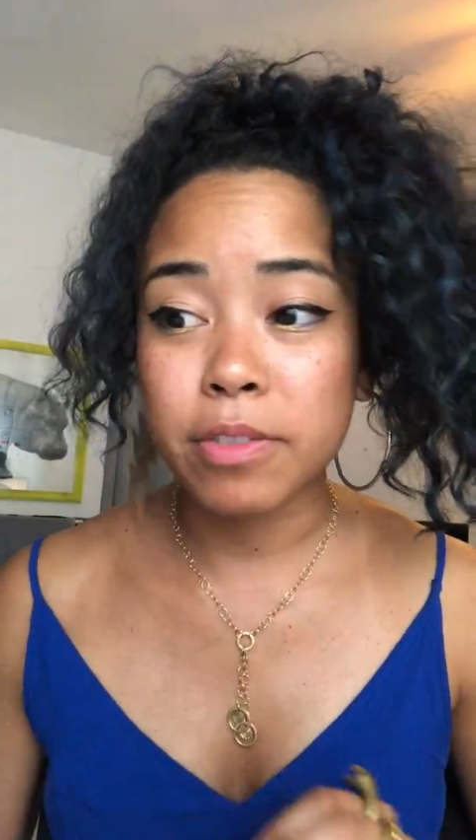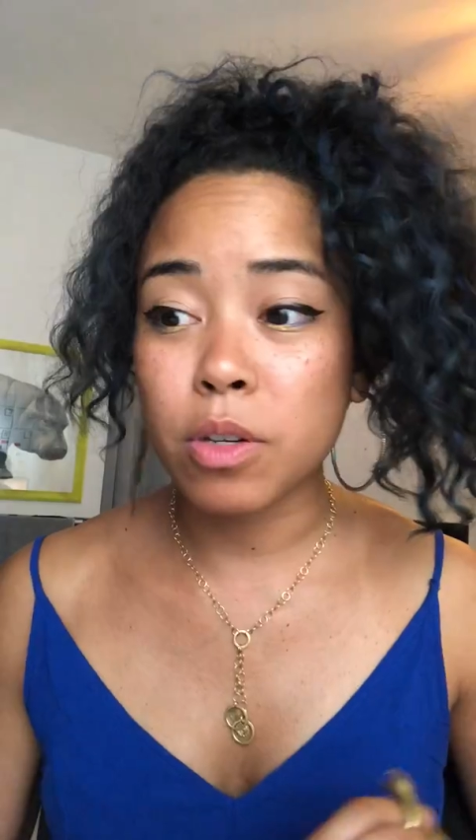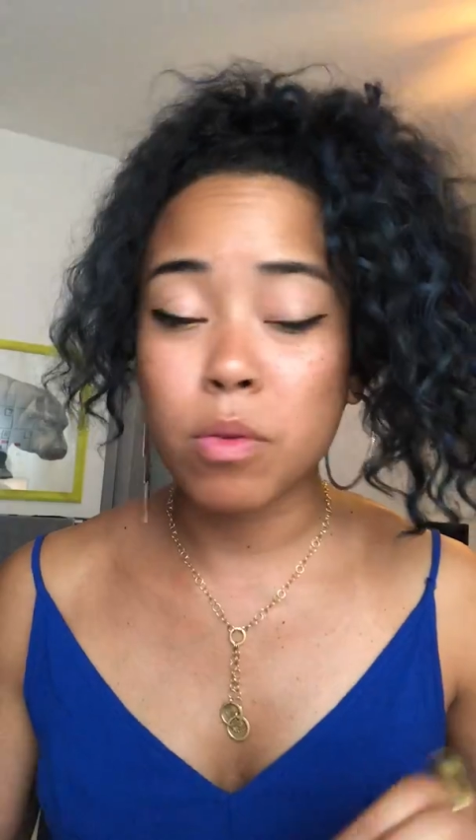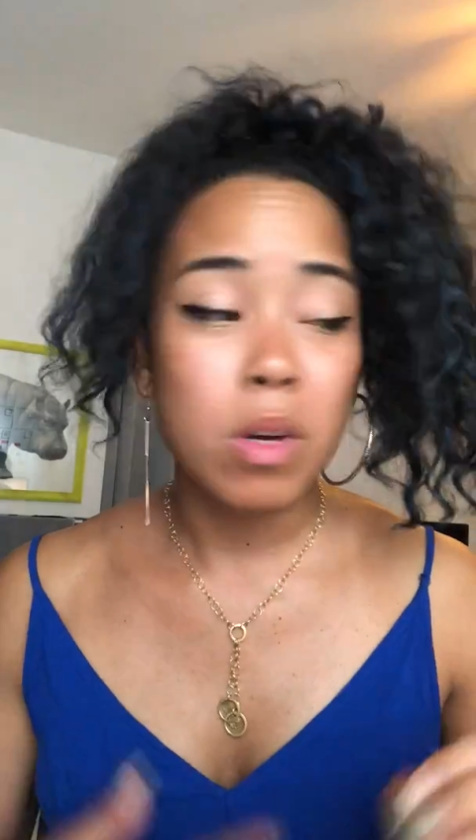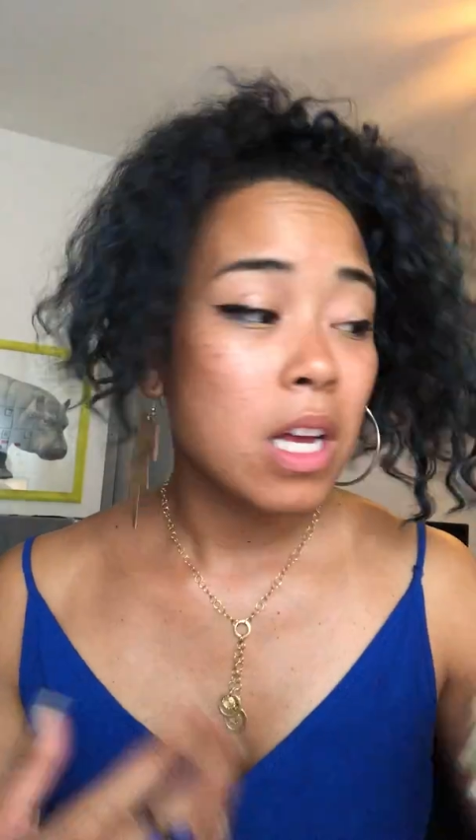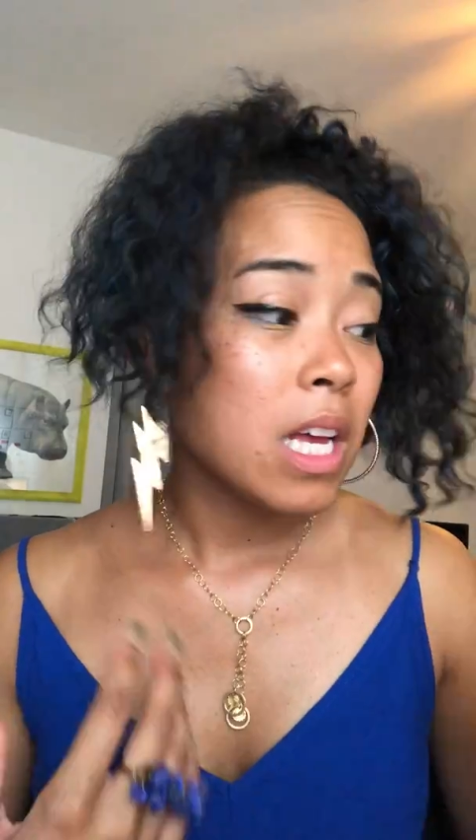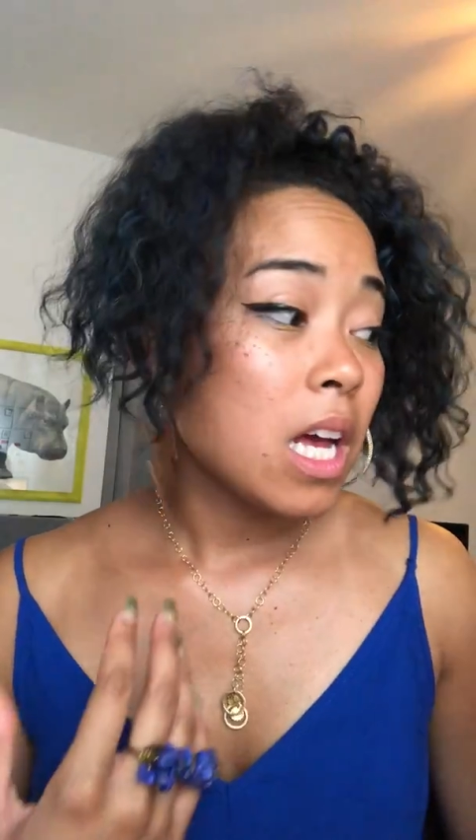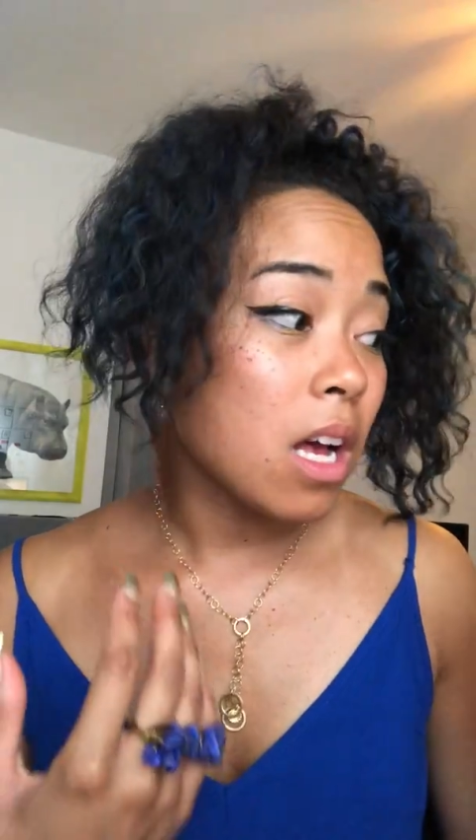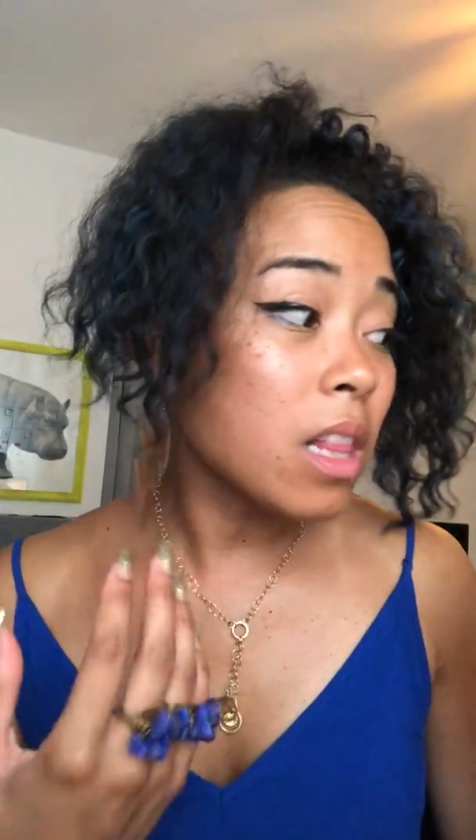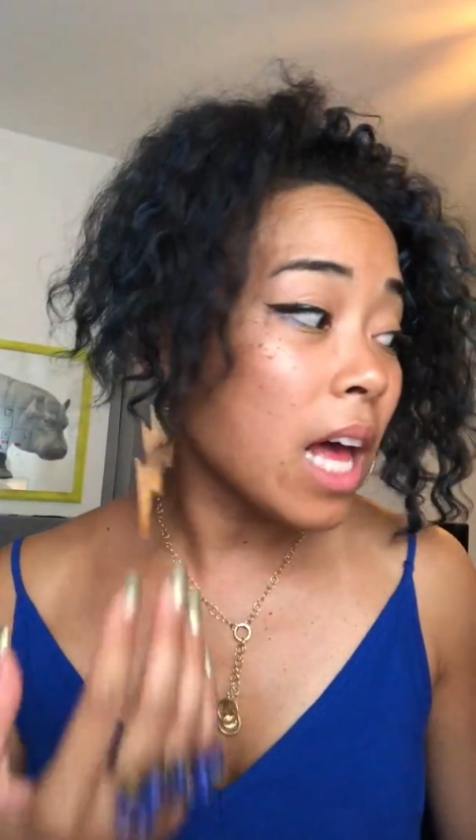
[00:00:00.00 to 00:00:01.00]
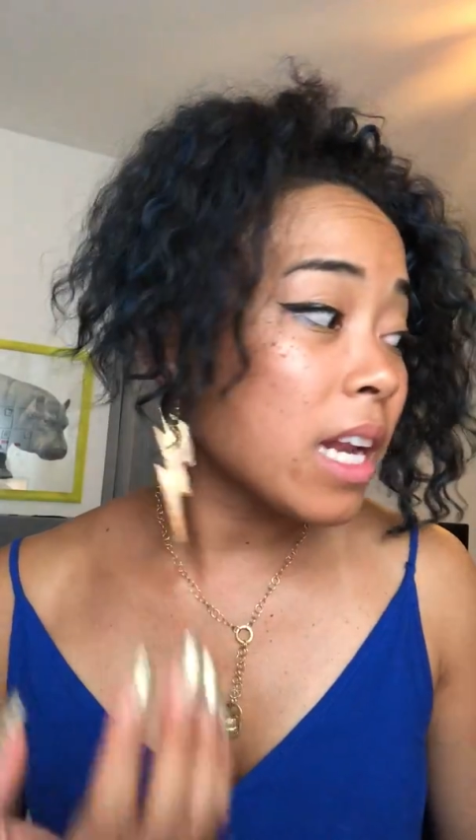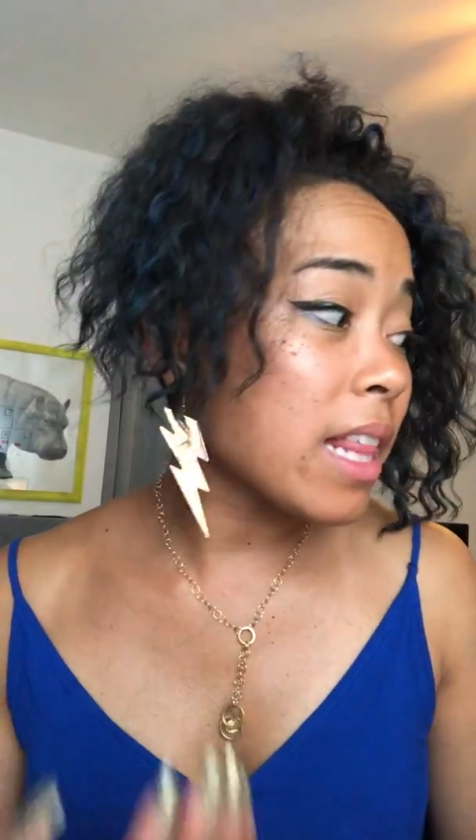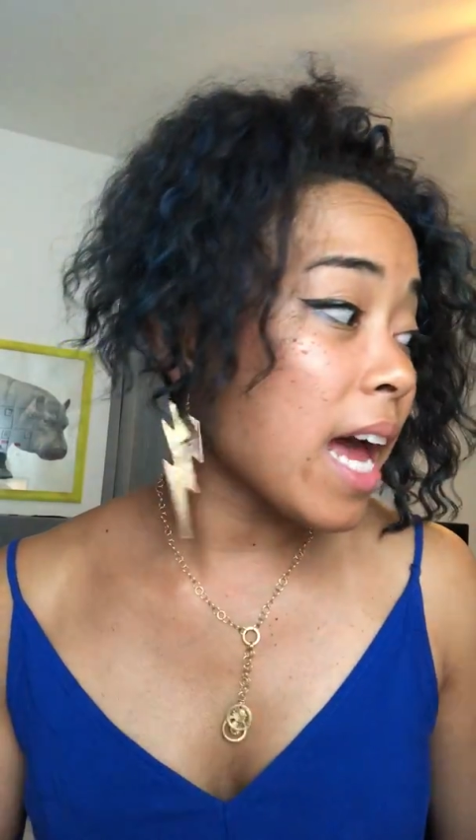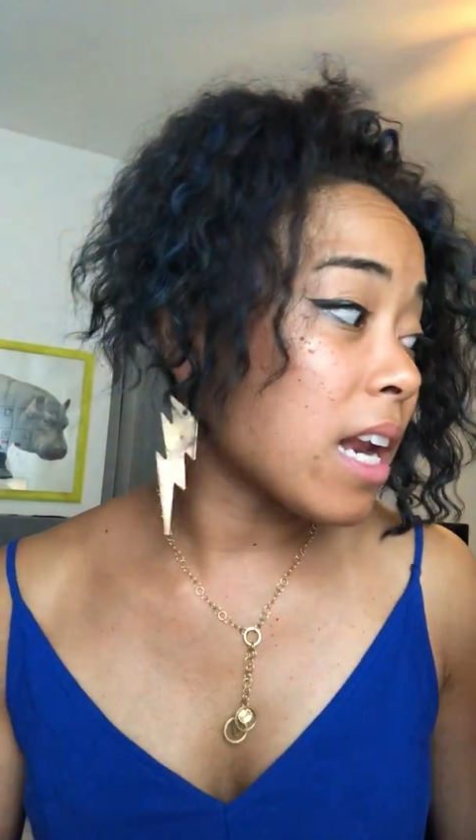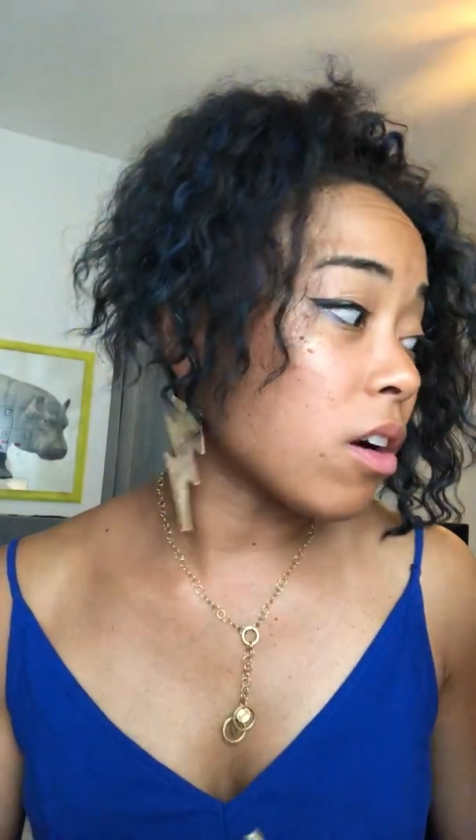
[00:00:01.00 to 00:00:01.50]
So a lot of
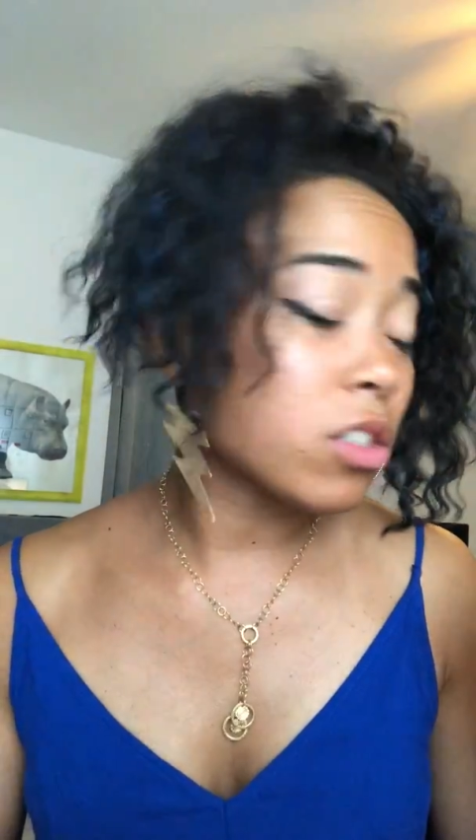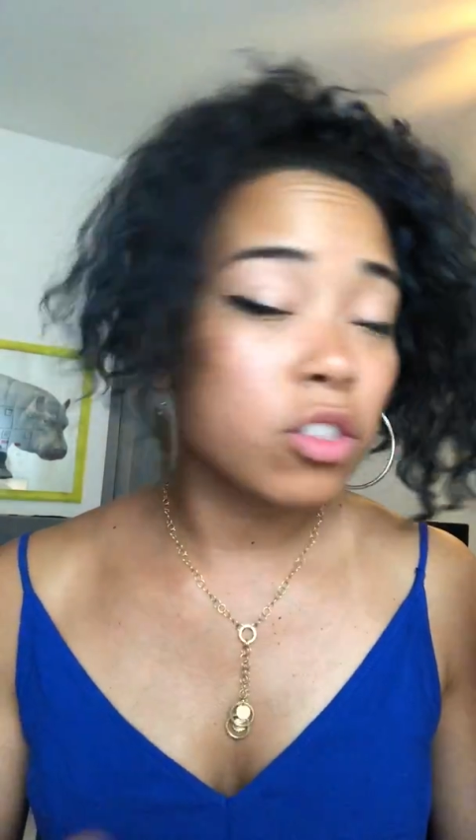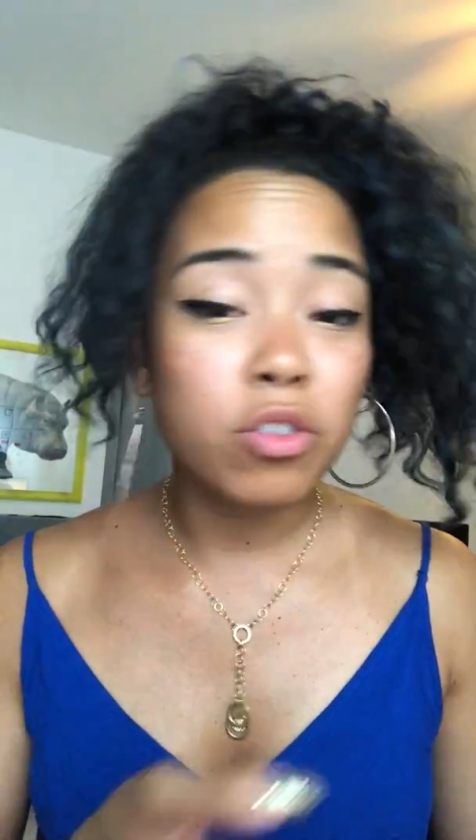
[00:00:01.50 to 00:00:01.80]
that also